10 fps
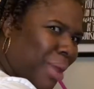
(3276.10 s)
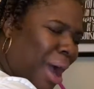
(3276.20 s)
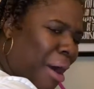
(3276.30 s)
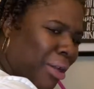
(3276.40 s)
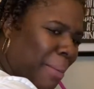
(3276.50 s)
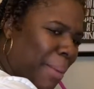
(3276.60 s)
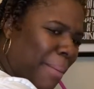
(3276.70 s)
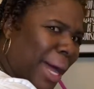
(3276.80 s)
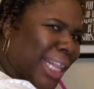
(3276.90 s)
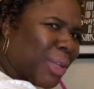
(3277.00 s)
All up in
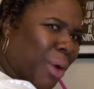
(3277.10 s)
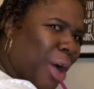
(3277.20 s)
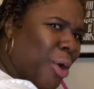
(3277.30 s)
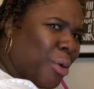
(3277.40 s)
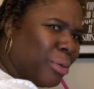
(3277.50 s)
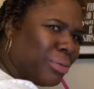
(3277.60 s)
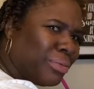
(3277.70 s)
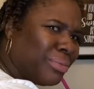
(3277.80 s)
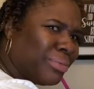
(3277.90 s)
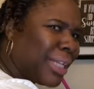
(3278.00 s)
my throat.
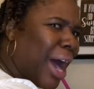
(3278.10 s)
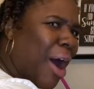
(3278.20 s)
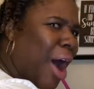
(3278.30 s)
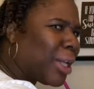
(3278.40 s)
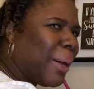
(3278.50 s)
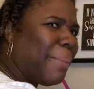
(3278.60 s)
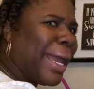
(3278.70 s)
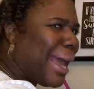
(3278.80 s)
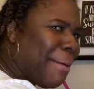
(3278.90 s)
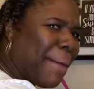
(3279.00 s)
Y'all all
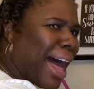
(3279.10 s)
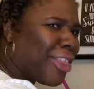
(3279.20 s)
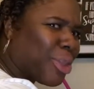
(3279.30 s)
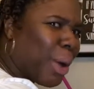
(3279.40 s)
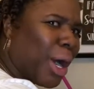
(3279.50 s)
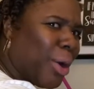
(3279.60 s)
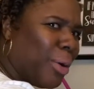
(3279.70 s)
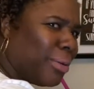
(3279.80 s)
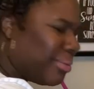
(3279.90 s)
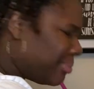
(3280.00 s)
up in my throat.